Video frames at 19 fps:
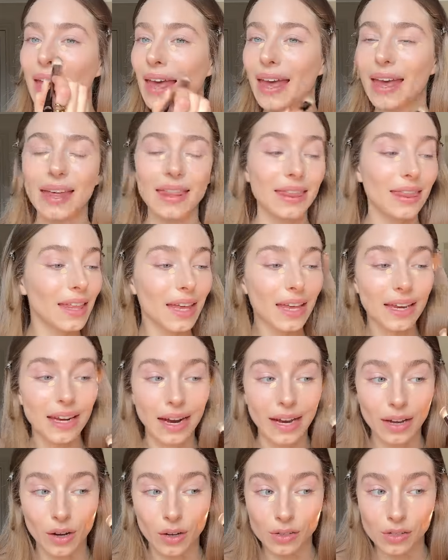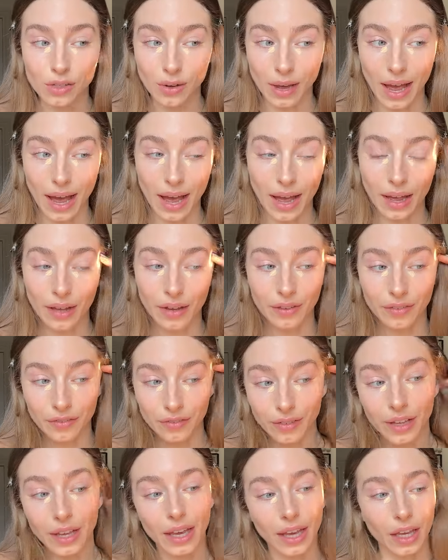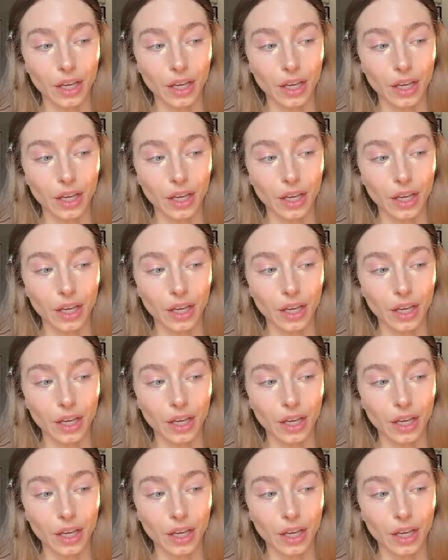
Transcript: And then I also have a